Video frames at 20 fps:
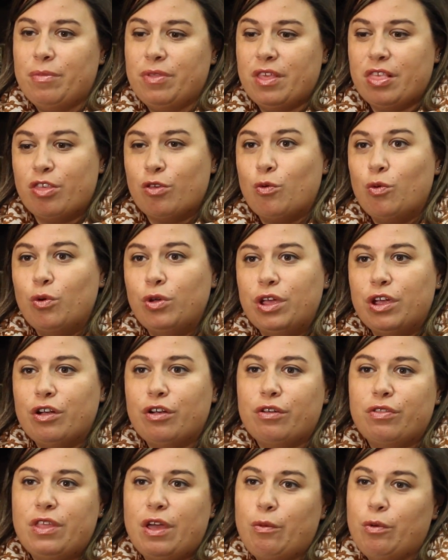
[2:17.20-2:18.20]
this school
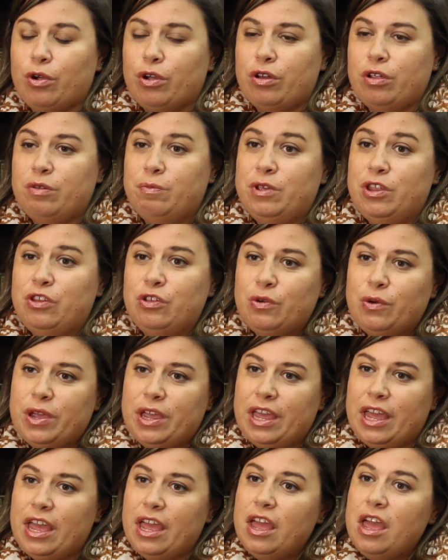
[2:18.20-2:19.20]
year that we're going to be
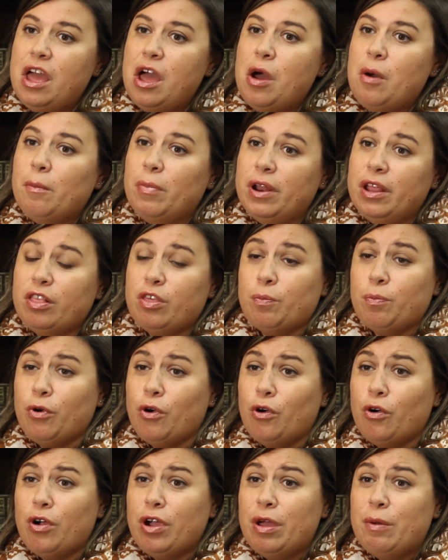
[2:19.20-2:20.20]
doing it, but it's a
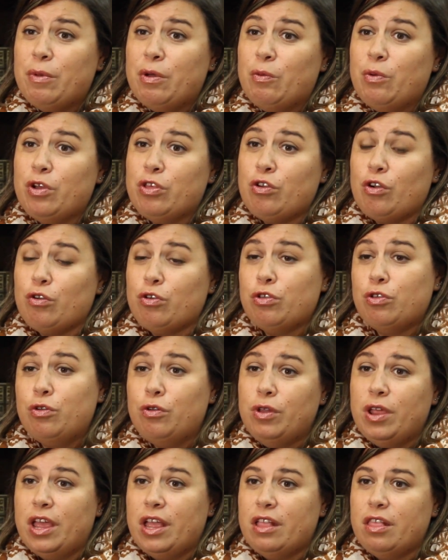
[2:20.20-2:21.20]
program in which our
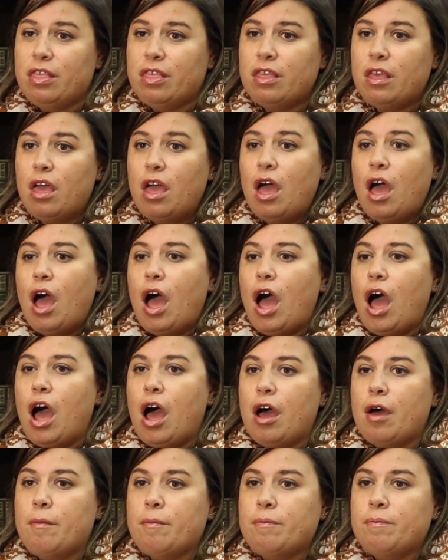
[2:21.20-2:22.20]
students
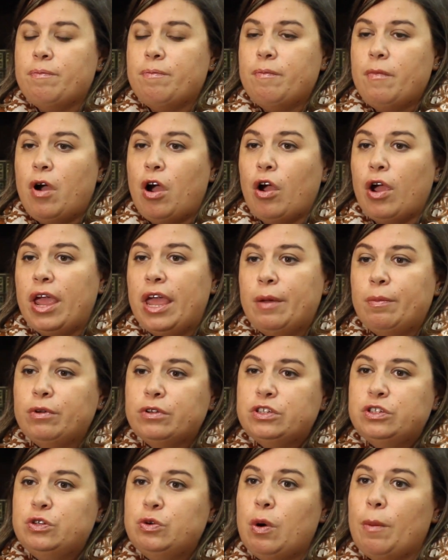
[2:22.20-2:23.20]
are
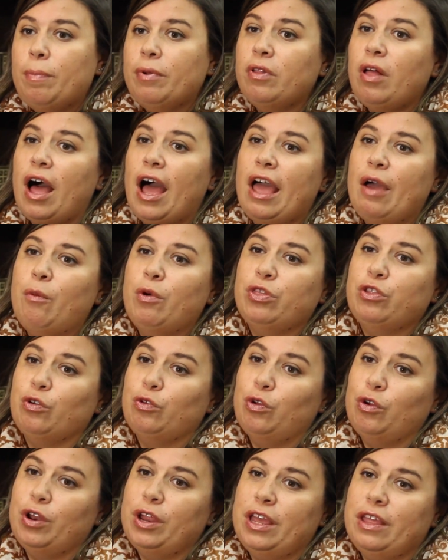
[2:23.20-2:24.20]
able to apply what
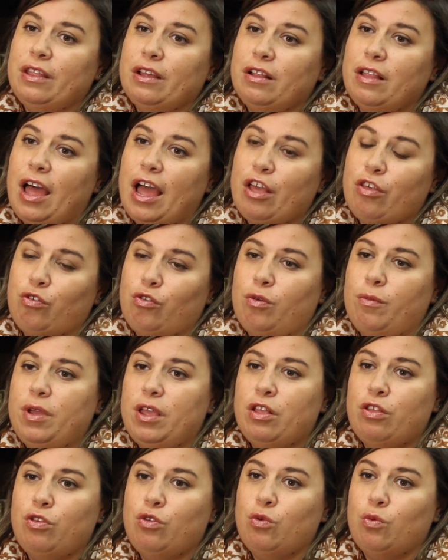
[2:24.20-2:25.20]
they're learning in the classroom
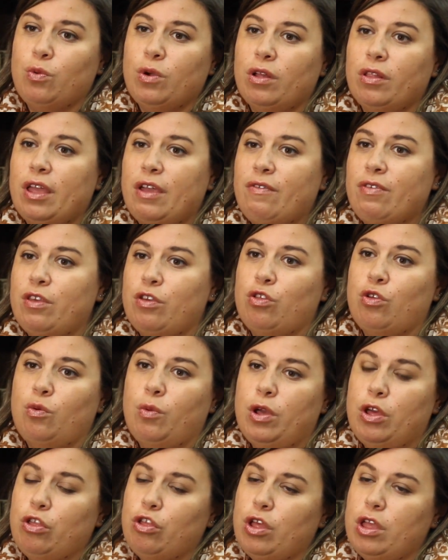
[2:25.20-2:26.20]
into real life
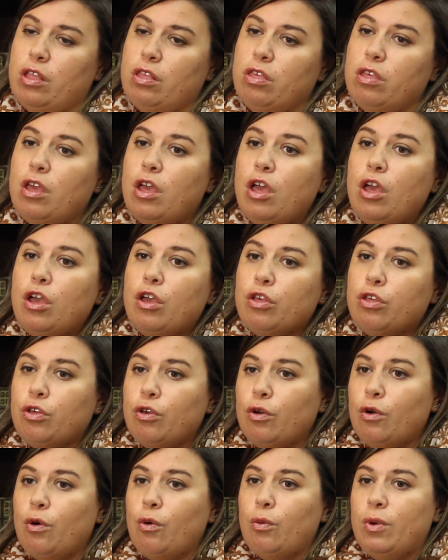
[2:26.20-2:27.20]
situations.
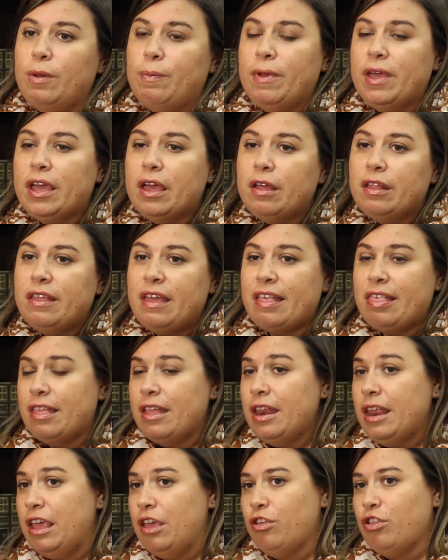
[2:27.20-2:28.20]
So we pick a
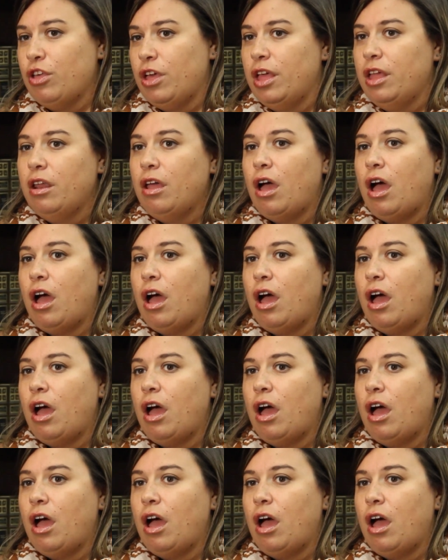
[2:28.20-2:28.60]
destination.